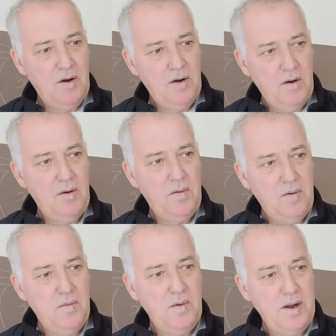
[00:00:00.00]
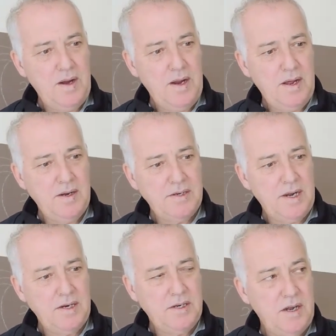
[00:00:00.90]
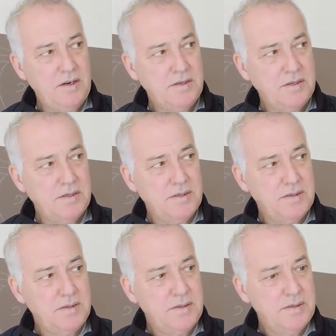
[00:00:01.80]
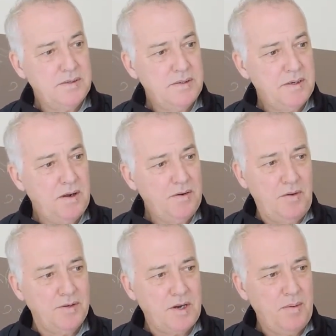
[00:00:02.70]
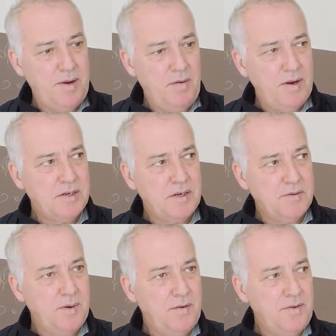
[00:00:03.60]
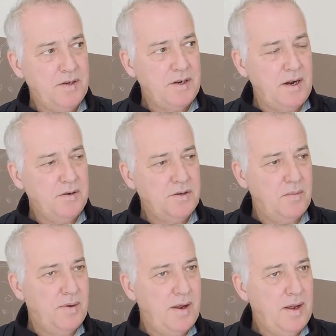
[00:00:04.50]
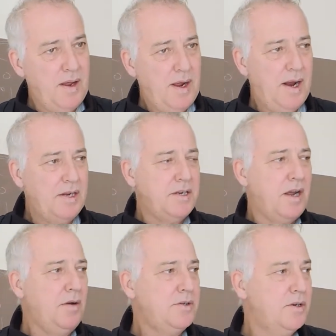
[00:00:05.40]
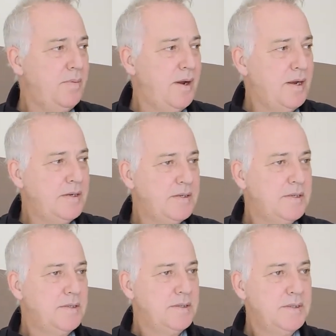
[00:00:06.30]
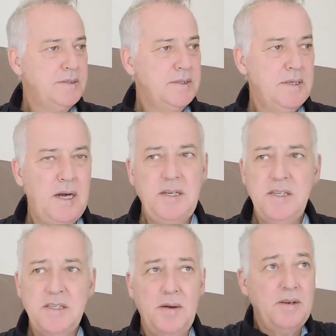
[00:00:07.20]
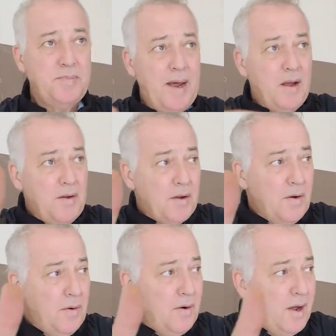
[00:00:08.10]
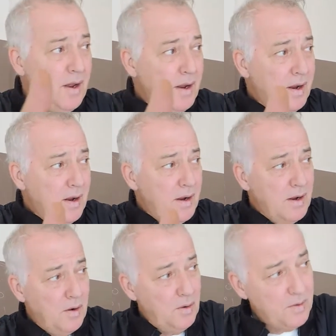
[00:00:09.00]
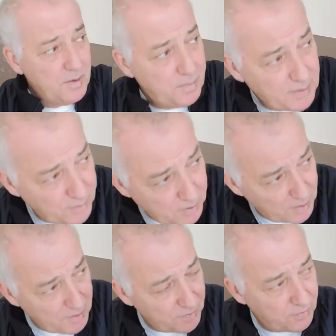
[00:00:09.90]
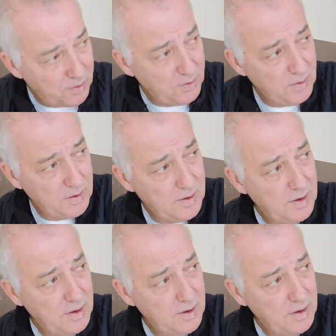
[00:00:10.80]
or we take a chance. There's always going to be a risk because we're the first clothes shop here, and it's a go-to place. I'd just say it's bang on the corner. All the people coming through,